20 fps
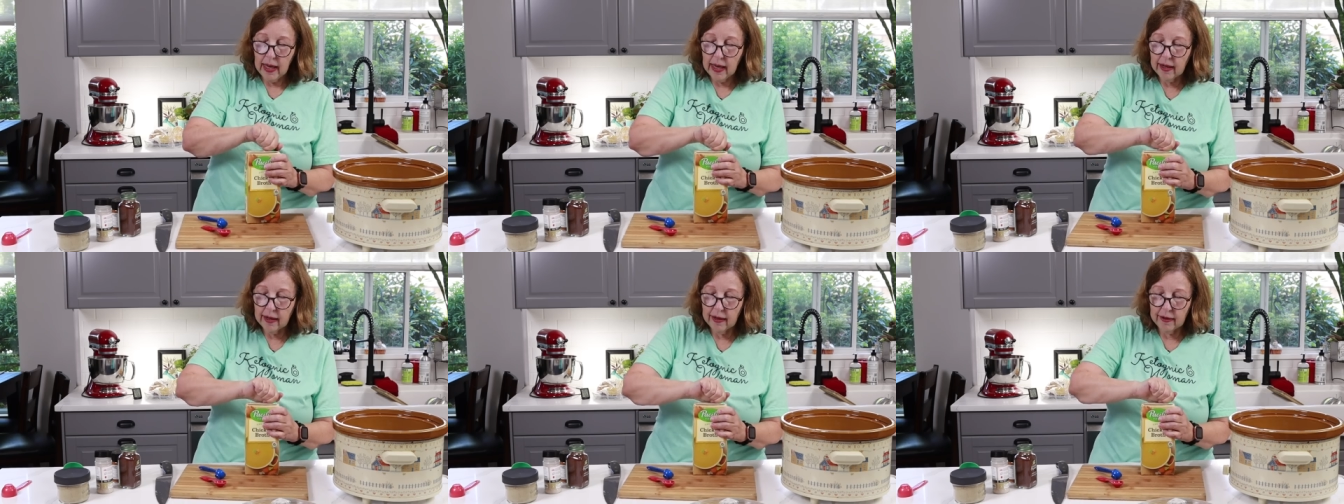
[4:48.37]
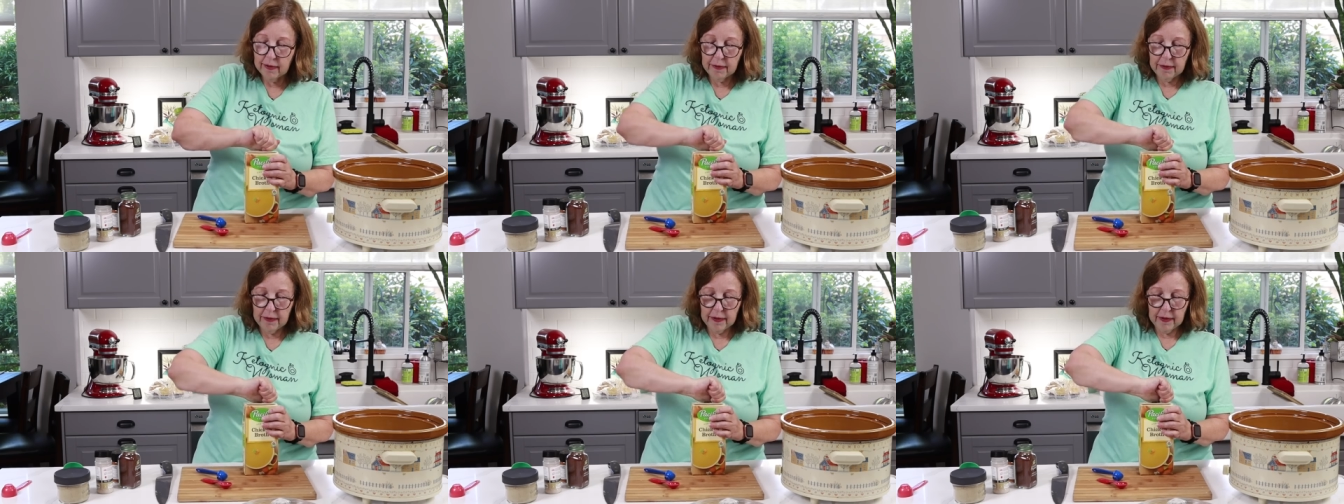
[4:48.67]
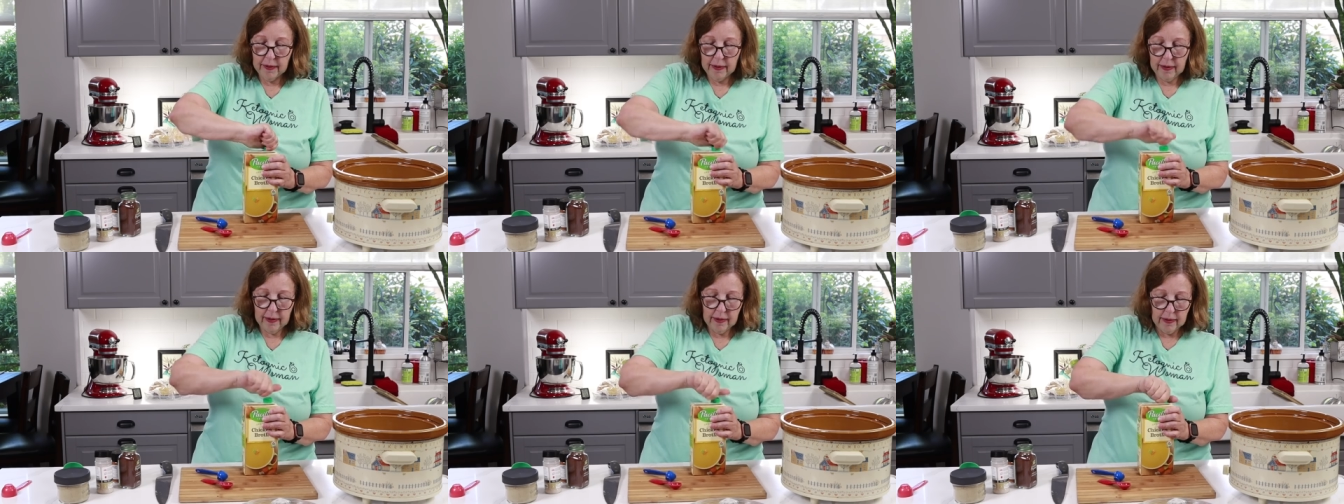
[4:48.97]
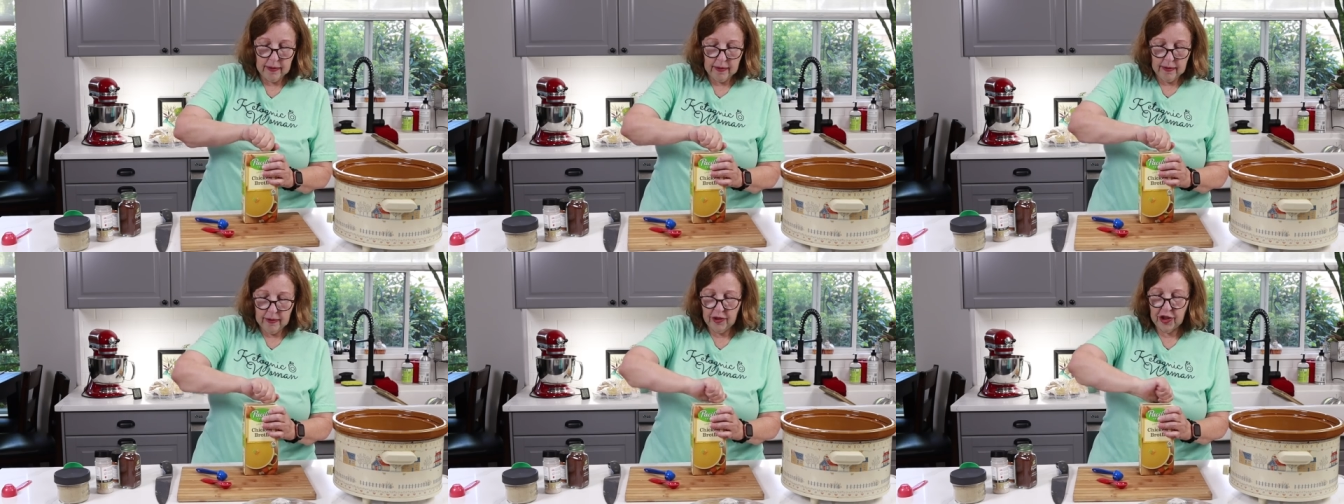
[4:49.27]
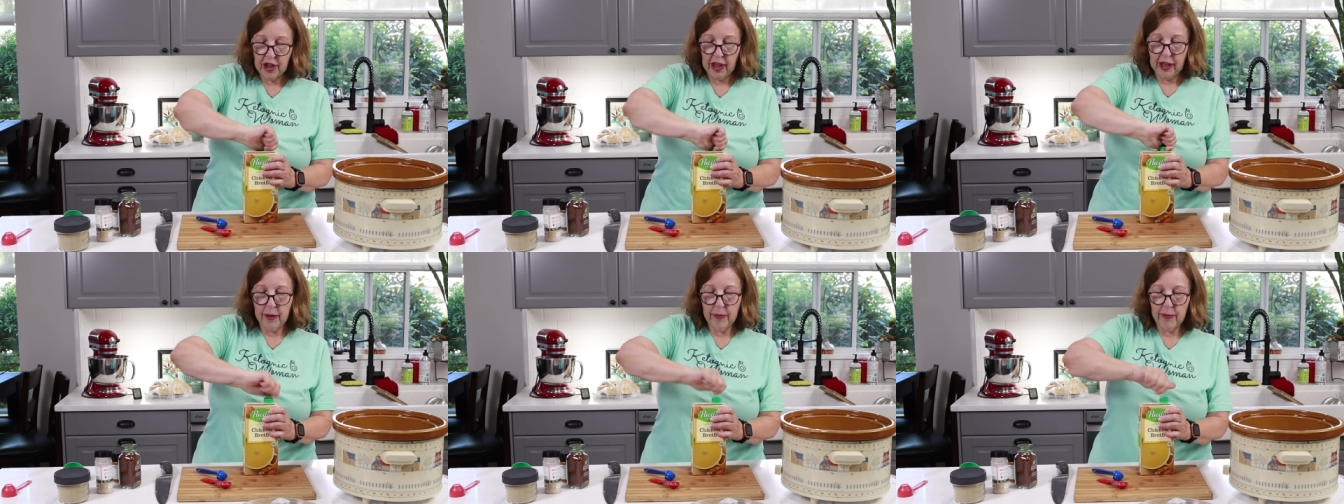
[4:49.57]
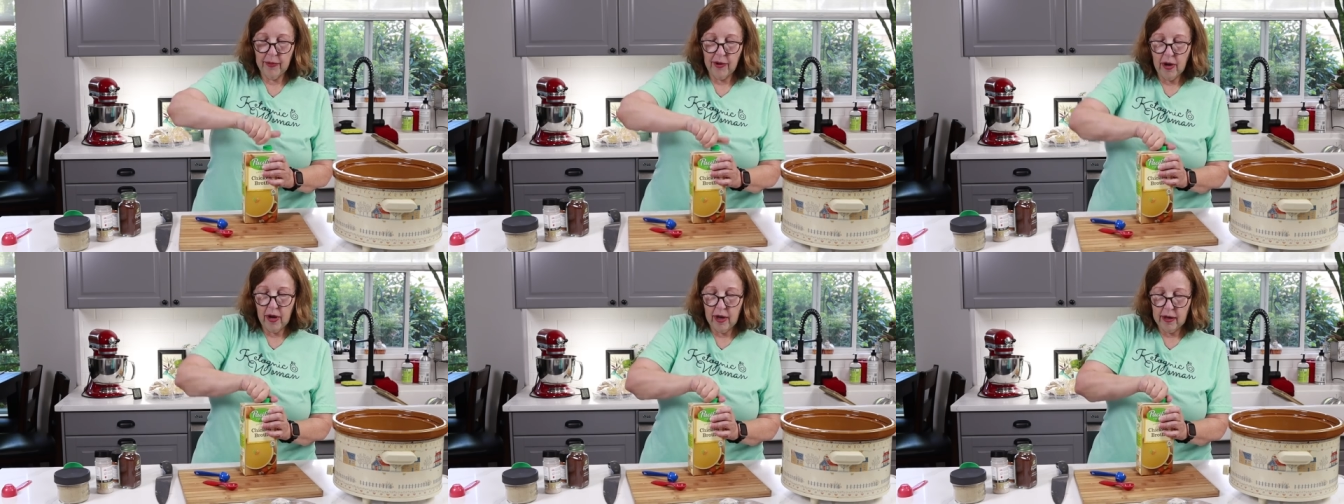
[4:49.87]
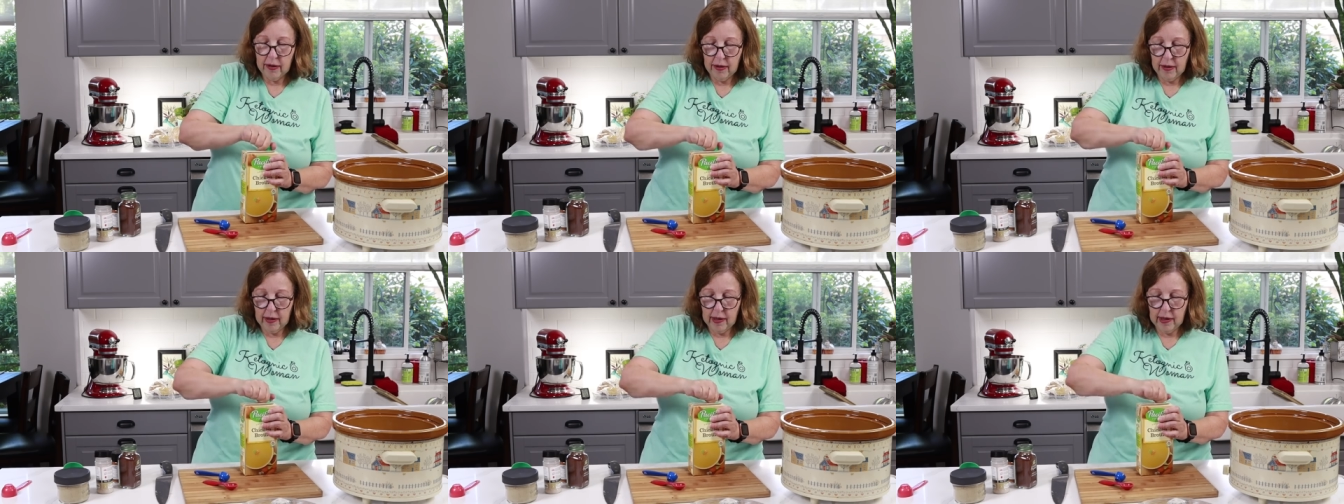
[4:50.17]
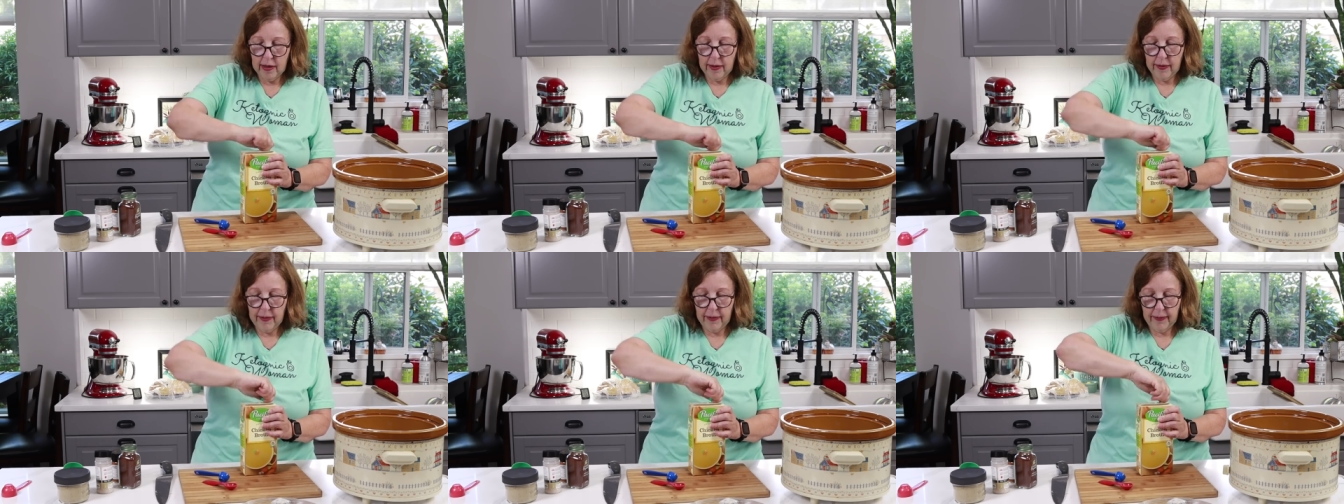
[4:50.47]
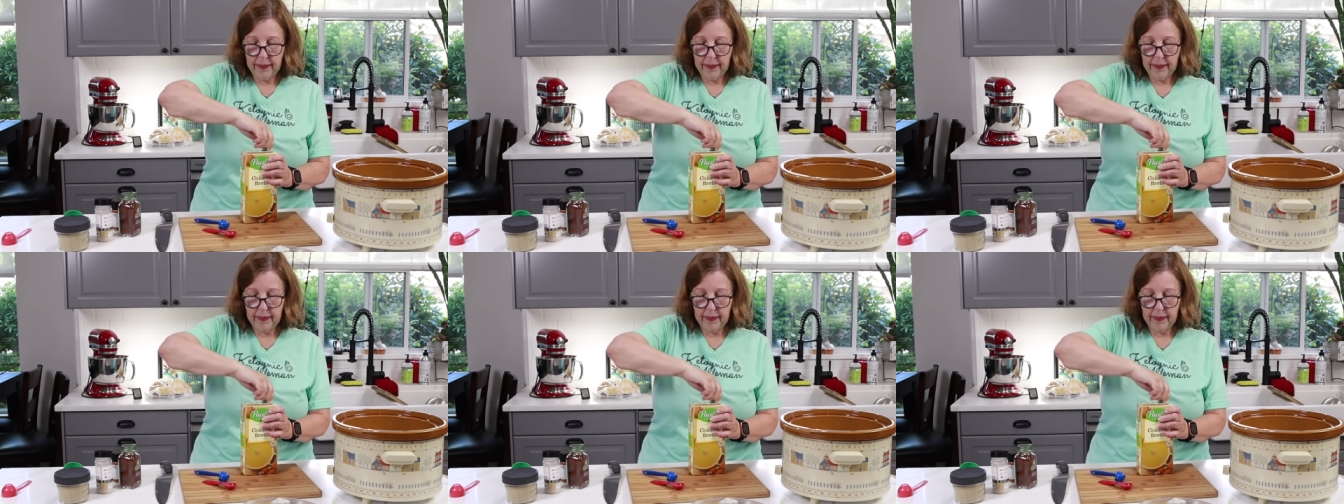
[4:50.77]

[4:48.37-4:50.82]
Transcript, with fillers: of chicken broth.